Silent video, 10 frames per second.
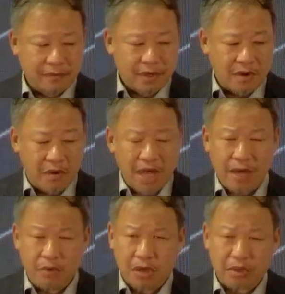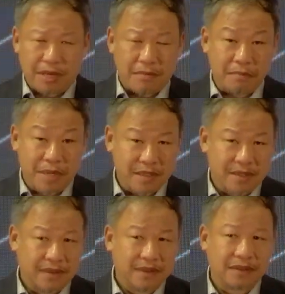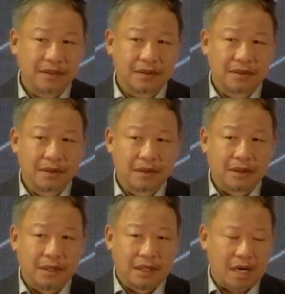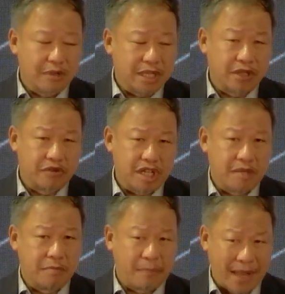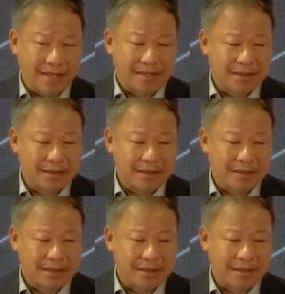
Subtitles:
where we look at persons and how we can create impact,